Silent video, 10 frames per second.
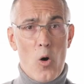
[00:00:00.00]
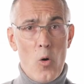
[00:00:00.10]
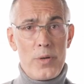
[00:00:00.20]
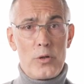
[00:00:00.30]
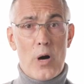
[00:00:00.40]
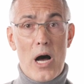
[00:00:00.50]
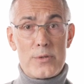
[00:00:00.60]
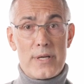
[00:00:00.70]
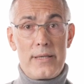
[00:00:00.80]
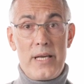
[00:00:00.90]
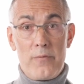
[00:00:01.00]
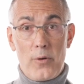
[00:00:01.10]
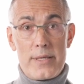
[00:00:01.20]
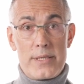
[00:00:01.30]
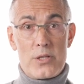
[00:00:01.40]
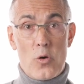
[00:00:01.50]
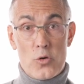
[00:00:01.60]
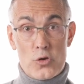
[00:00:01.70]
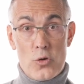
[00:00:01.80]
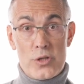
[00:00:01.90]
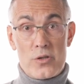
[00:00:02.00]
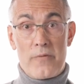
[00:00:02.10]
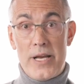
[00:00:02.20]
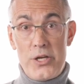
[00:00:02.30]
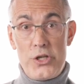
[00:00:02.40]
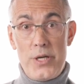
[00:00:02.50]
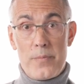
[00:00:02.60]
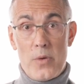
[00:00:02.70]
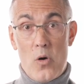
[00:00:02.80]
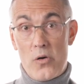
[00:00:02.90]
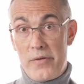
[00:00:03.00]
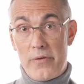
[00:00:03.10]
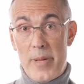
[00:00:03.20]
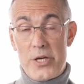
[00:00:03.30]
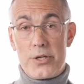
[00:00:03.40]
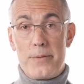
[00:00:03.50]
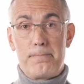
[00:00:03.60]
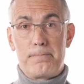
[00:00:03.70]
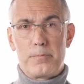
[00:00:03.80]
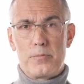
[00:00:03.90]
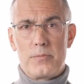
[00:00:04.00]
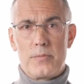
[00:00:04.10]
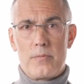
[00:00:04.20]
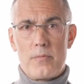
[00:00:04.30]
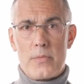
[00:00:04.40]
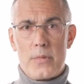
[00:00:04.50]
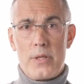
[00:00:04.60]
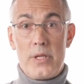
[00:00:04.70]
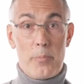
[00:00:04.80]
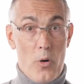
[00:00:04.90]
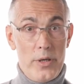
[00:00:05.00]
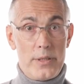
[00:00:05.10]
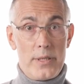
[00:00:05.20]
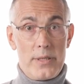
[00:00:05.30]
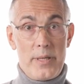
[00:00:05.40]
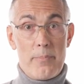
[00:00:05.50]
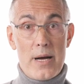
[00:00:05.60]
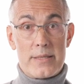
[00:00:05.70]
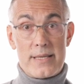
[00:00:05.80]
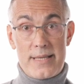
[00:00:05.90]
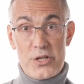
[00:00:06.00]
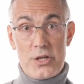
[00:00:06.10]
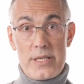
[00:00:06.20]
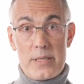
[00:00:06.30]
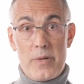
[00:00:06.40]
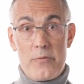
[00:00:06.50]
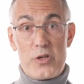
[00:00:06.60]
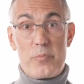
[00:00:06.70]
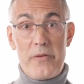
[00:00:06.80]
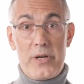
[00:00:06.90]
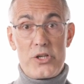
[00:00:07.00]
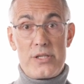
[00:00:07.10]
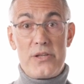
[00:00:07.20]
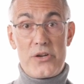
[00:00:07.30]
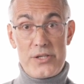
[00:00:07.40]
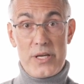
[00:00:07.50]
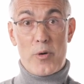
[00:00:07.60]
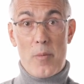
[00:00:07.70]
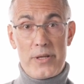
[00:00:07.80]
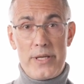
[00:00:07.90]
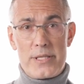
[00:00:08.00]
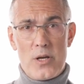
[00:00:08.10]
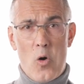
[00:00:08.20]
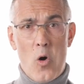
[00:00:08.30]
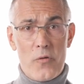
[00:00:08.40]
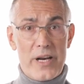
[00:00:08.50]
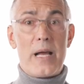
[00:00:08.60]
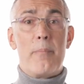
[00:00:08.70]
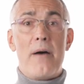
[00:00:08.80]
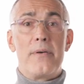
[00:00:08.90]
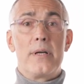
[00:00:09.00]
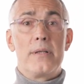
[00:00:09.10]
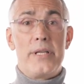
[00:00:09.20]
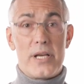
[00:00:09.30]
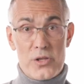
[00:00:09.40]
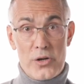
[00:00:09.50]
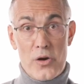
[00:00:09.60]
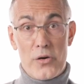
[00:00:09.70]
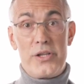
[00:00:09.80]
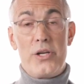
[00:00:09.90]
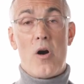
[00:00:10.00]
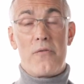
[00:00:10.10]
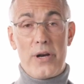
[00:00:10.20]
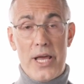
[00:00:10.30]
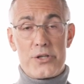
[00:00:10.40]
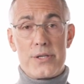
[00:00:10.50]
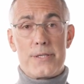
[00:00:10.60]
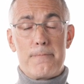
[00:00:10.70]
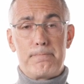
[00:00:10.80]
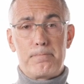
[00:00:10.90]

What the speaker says: open to outside influences or sources of energy or information. The point debunks essentialism, which privileges intrinsic properties over and above the exteriority of relations.